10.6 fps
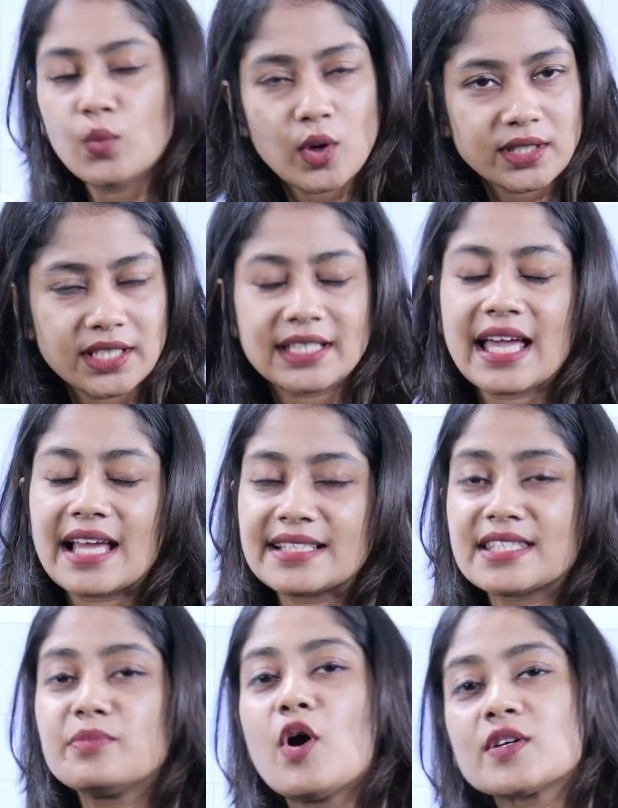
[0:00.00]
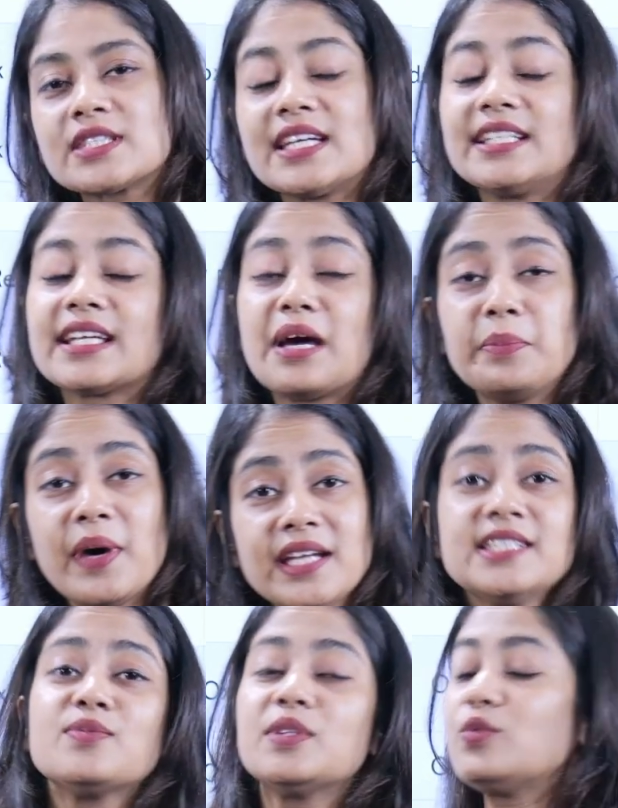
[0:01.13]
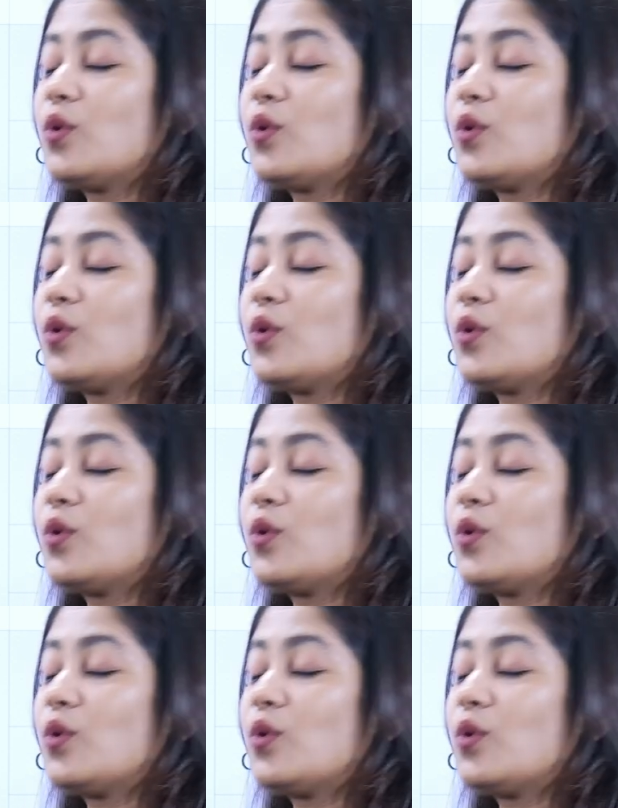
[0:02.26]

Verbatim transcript: water. Calcium oxide combines with